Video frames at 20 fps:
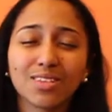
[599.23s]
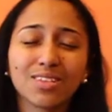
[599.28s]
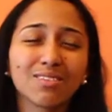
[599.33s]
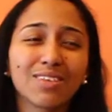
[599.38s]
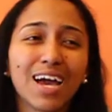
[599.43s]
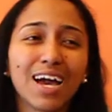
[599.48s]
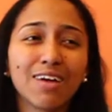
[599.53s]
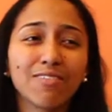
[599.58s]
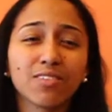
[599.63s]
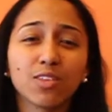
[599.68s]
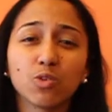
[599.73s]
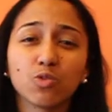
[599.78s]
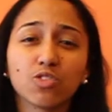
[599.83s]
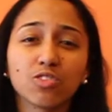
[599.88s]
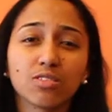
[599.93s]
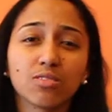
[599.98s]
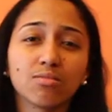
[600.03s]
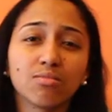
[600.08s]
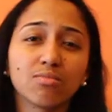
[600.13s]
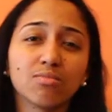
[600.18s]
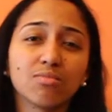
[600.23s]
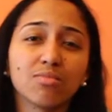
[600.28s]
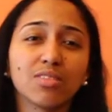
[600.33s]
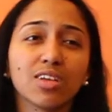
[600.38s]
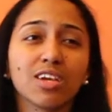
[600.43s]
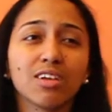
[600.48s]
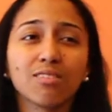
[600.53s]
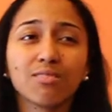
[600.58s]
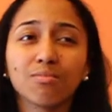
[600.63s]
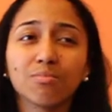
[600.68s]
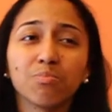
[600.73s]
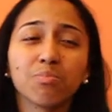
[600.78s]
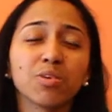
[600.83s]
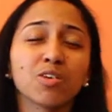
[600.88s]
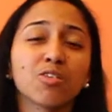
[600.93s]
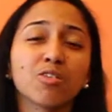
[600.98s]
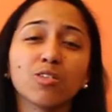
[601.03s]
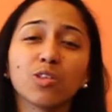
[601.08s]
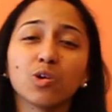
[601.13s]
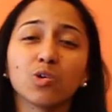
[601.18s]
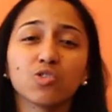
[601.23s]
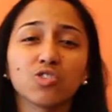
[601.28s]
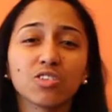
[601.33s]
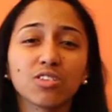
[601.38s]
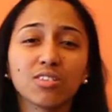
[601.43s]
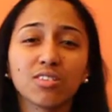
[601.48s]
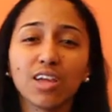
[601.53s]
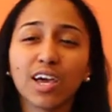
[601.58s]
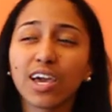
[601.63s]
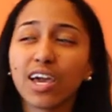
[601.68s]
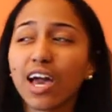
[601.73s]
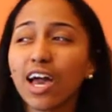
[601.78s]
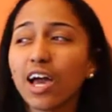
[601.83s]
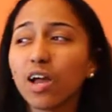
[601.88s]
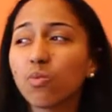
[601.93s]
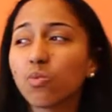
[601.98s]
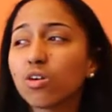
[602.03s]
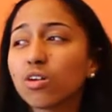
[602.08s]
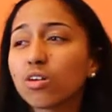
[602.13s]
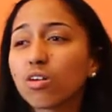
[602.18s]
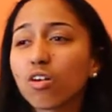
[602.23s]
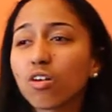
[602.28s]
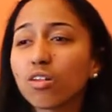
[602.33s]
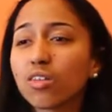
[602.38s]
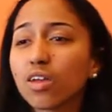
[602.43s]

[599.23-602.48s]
have lotion. Like, put on lotion. Like, I had one girl